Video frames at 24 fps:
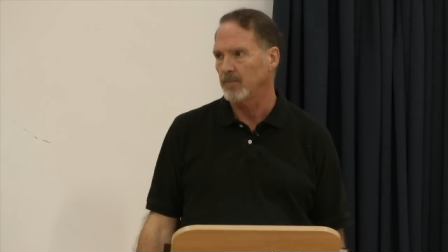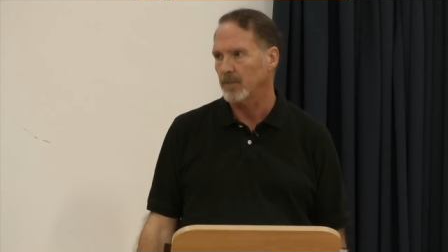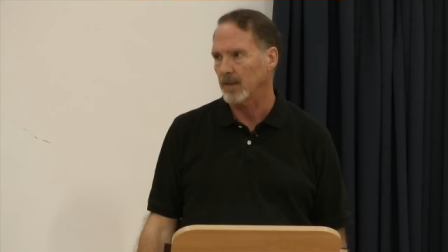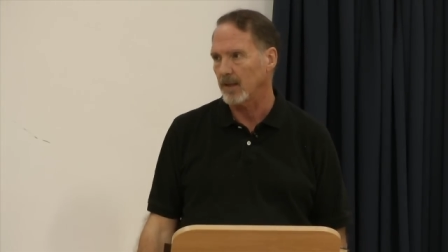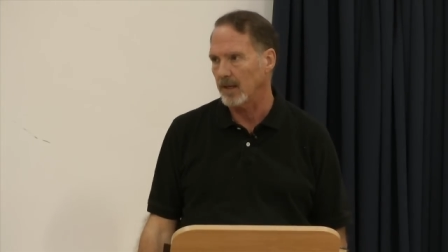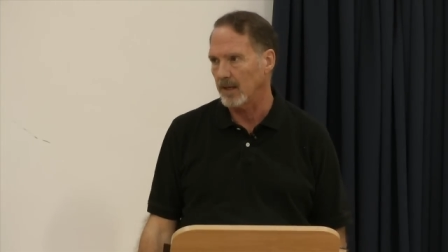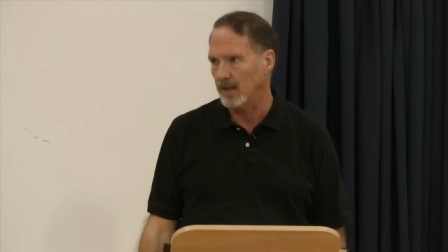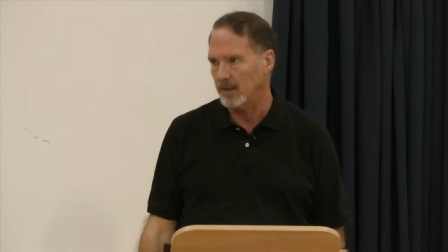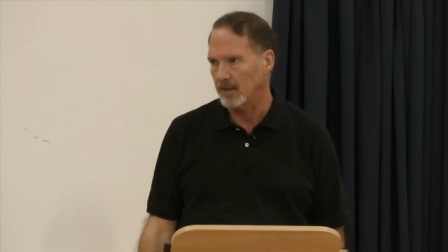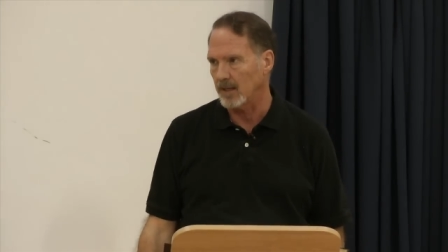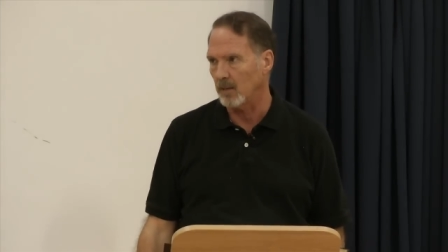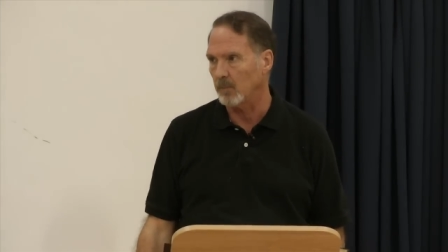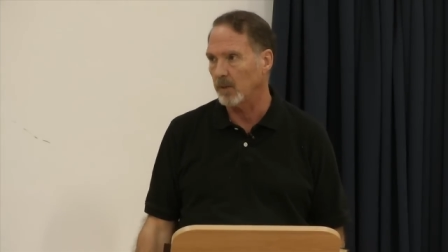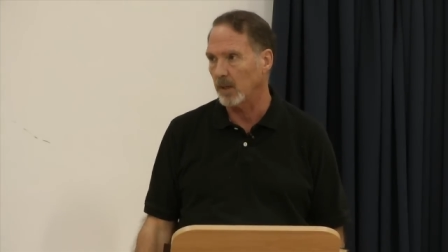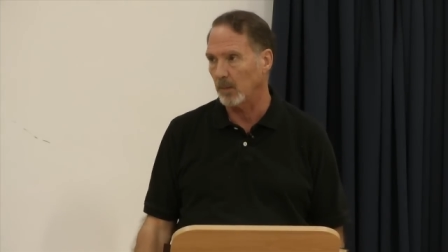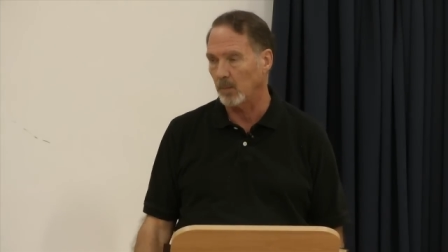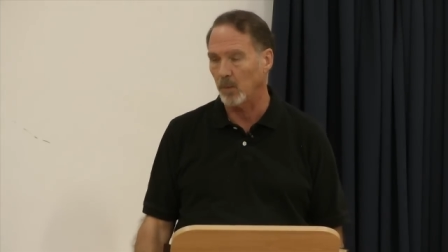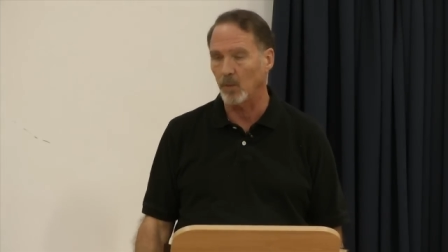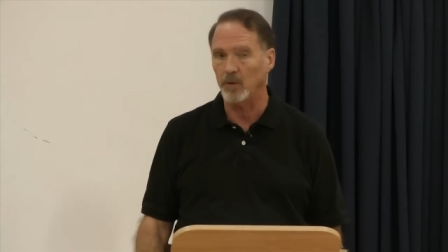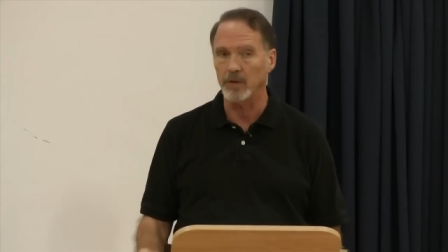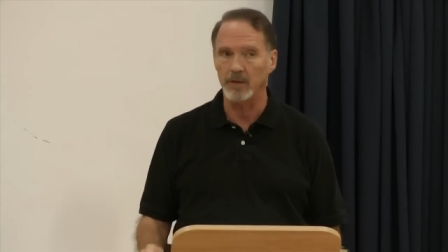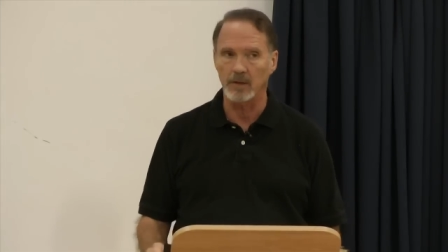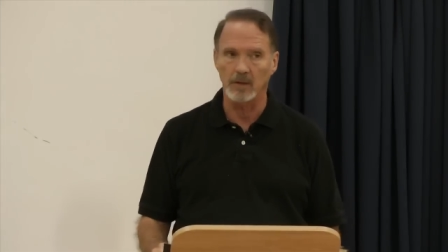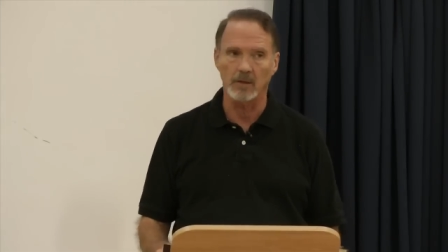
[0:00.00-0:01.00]
and get
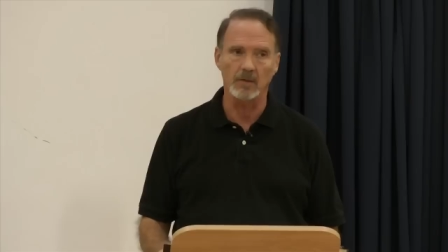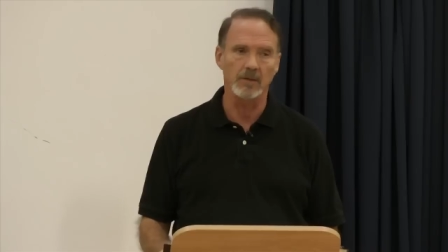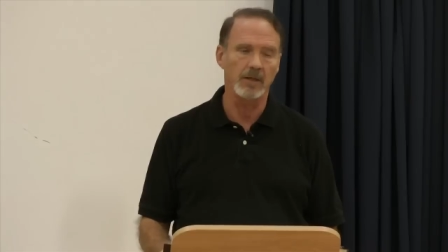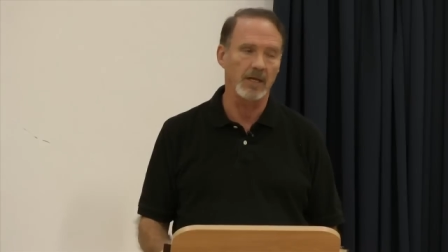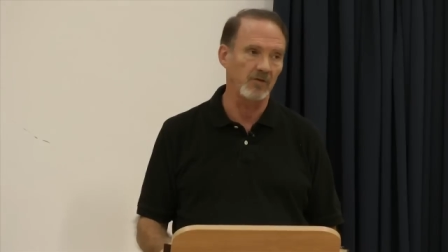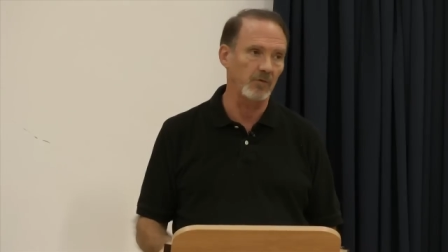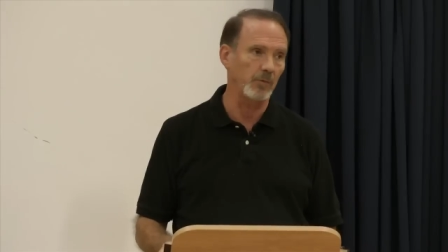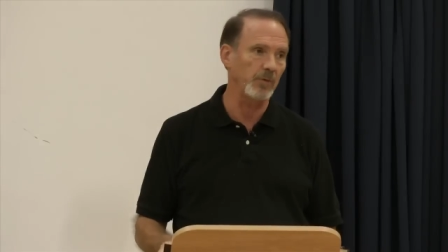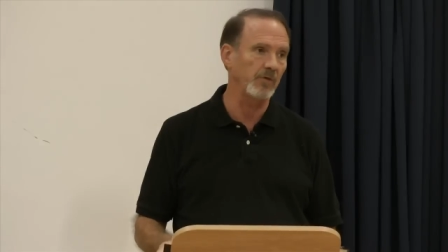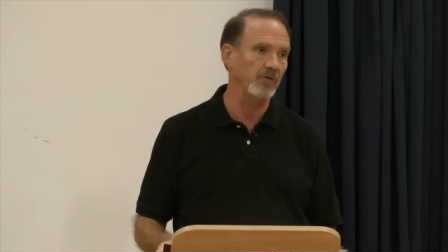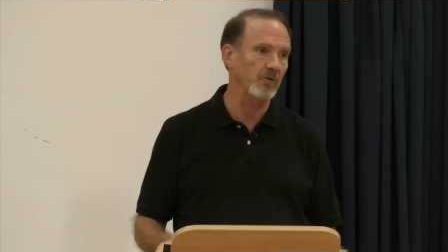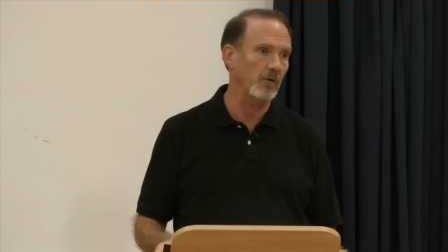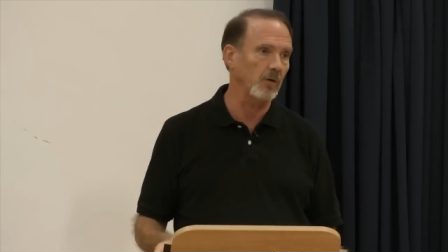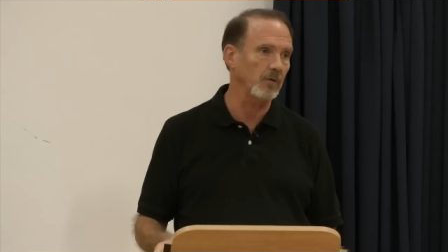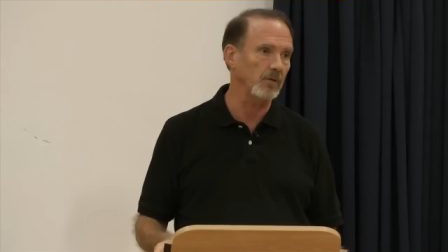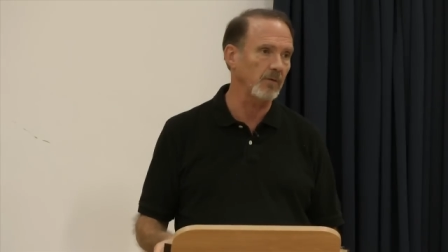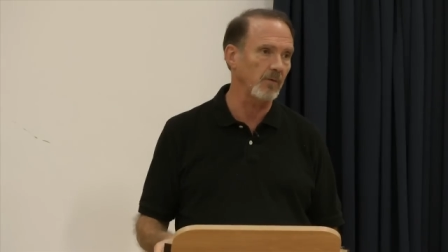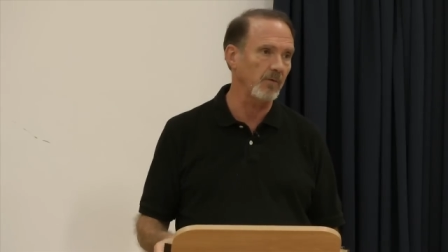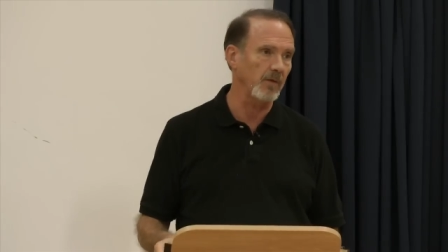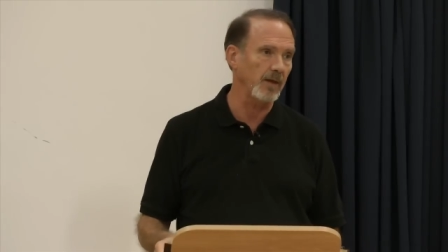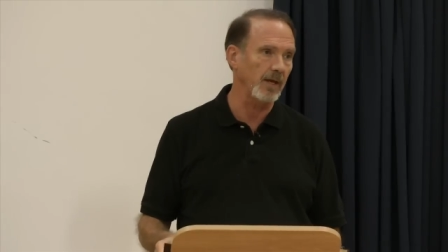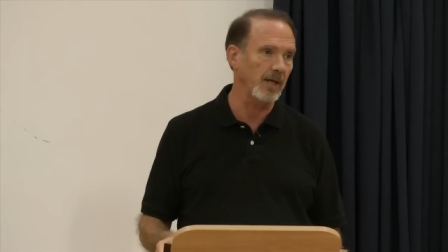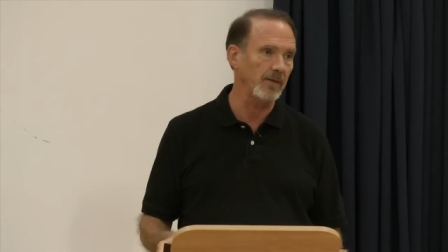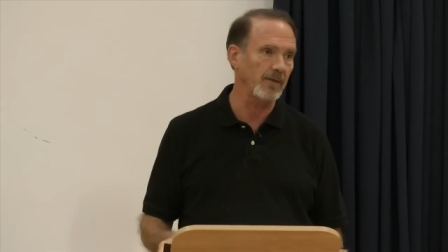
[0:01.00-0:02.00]
people healed as a result
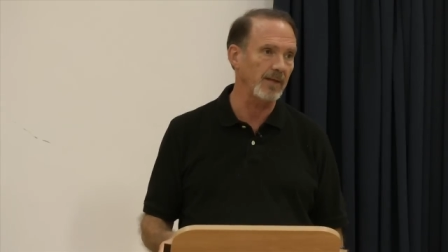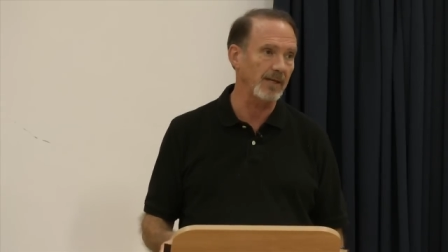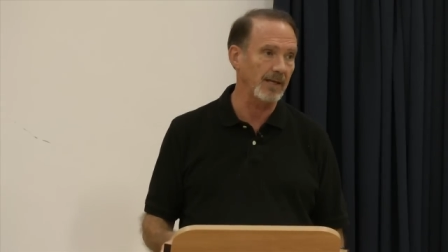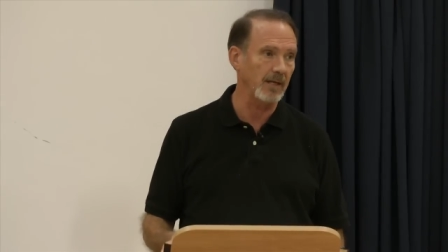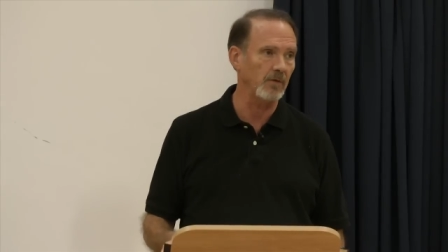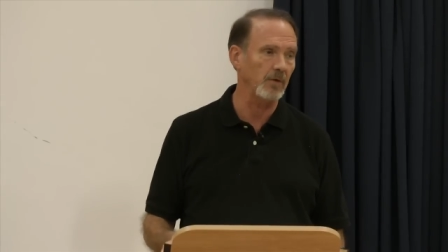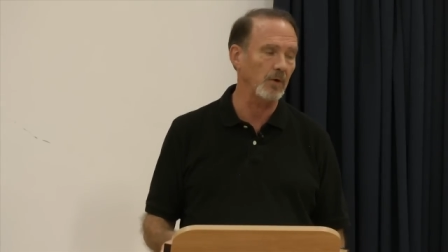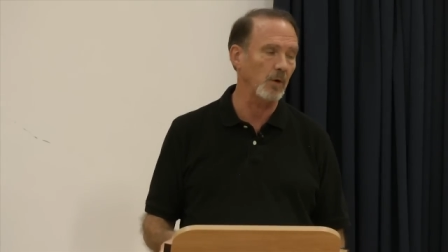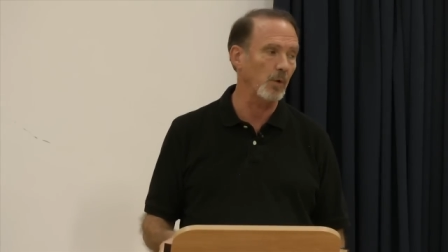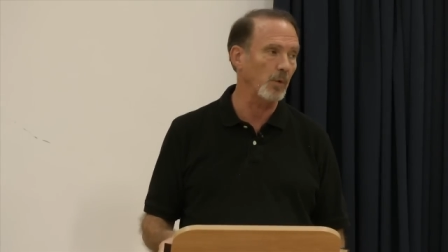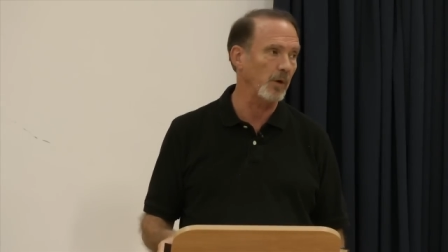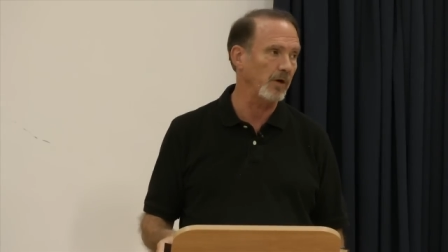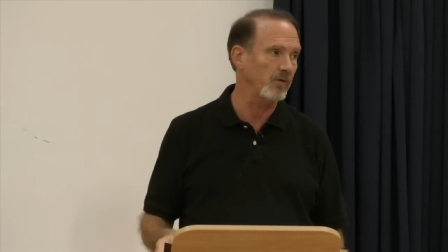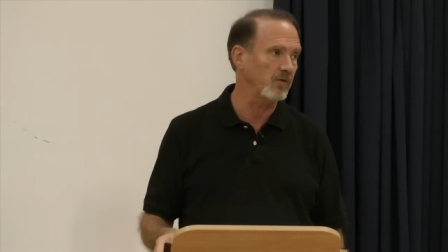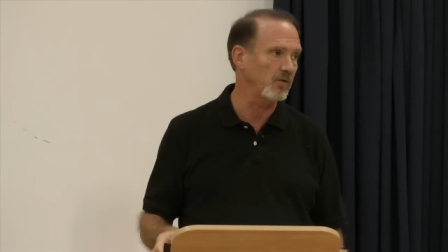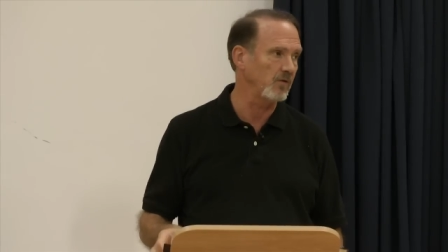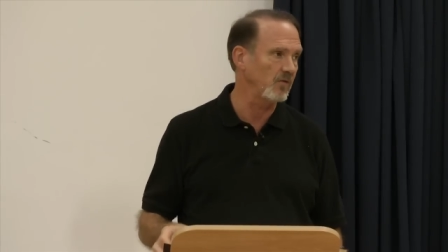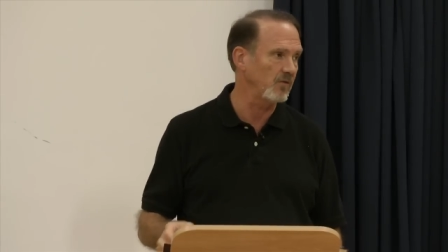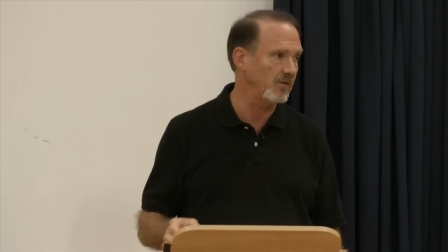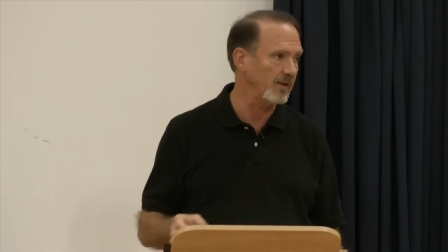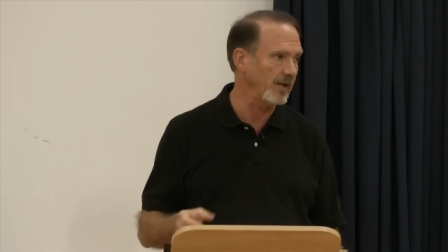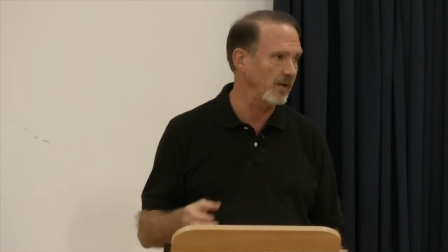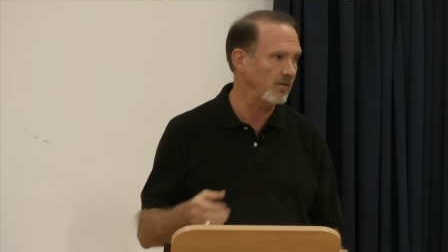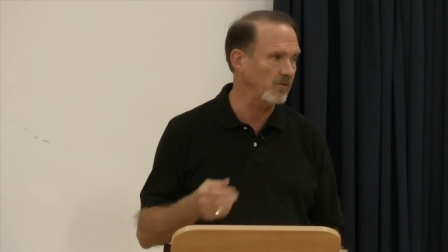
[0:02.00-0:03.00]
of that. They get their
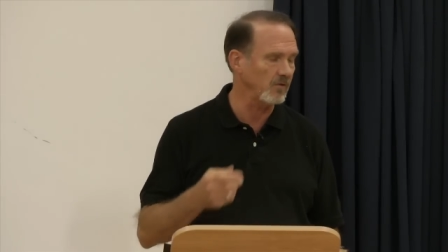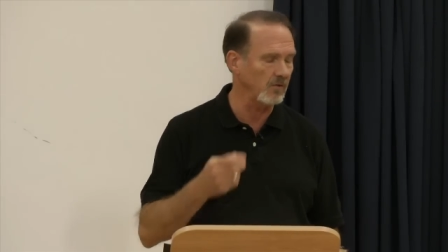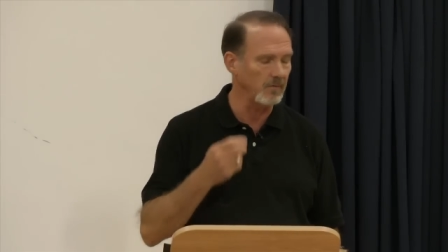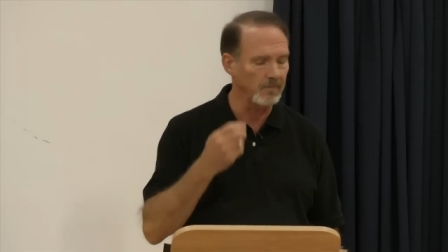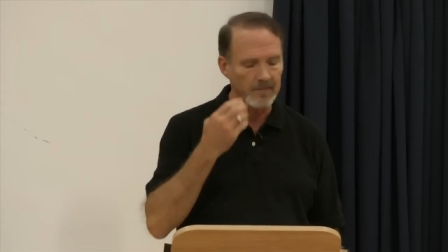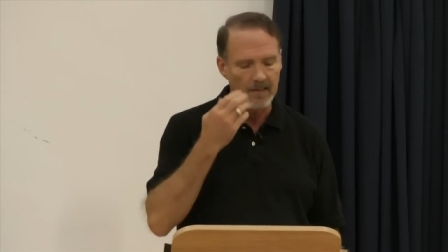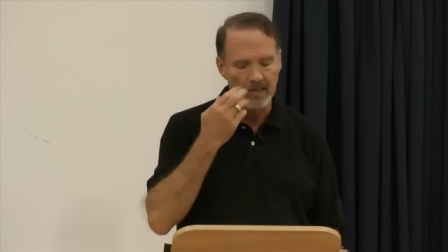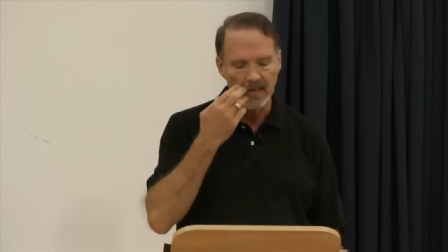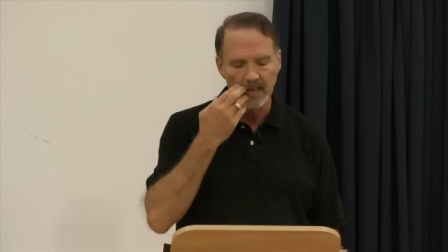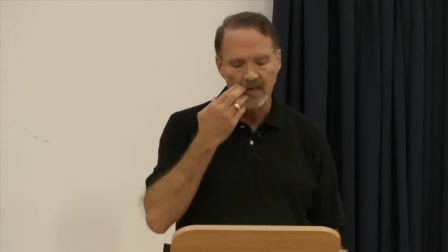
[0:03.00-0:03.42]
questions answered.